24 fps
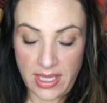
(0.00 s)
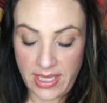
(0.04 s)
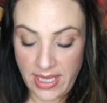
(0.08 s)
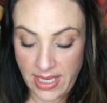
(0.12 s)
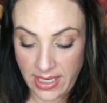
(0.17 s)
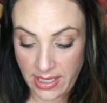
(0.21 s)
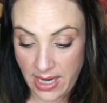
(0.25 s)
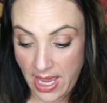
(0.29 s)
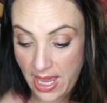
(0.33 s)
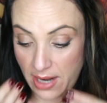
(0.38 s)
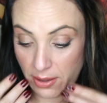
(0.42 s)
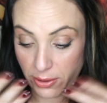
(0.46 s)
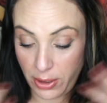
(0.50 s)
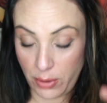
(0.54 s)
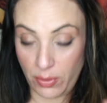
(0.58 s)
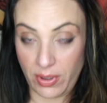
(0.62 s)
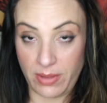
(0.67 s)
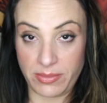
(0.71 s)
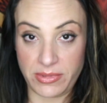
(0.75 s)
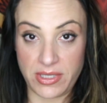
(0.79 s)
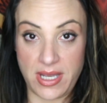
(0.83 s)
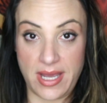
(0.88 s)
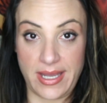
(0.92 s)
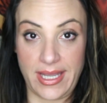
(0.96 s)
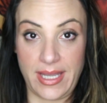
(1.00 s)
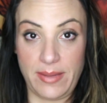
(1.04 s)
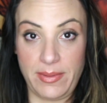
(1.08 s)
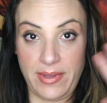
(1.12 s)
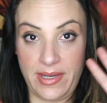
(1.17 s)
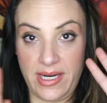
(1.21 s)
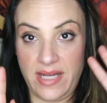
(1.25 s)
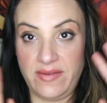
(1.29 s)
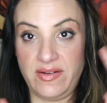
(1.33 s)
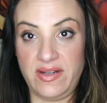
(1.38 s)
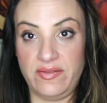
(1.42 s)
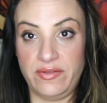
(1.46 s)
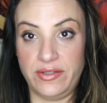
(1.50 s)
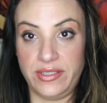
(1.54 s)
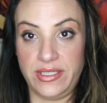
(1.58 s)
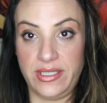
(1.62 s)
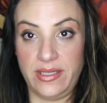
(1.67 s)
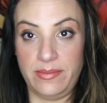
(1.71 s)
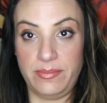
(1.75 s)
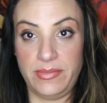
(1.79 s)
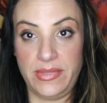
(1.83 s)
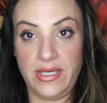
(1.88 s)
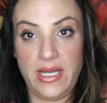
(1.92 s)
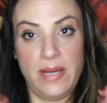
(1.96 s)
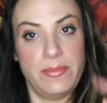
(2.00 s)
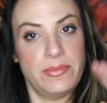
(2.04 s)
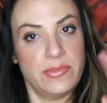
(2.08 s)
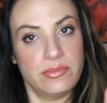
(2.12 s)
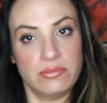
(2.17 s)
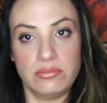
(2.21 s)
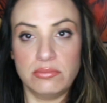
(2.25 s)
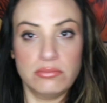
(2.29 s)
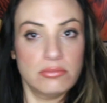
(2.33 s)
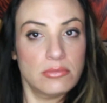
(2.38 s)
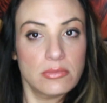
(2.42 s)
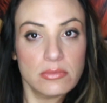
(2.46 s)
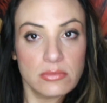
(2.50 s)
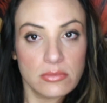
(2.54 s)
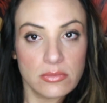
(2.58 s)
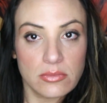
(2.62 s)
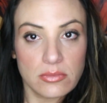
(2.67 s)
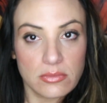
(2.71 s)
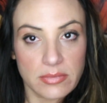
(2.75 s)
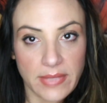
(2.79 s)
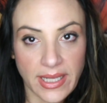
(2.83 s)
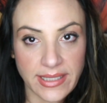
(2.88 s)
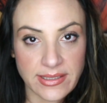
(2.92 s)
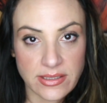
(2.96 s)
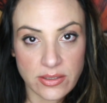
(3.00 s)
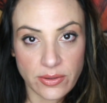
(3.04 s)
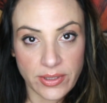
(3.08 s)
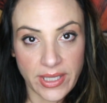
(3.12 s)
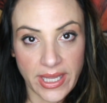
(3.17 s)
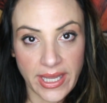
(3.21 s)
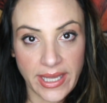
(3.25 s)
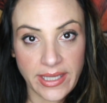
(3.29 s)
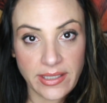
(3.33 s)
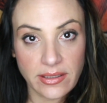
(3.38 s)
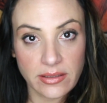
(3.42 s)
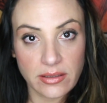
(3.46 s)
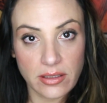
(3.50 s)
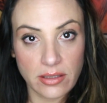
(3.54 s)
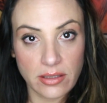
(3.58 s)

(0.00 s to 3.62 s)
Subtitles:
Again, I don't know what I'm talking about. I've never done, but that's okay.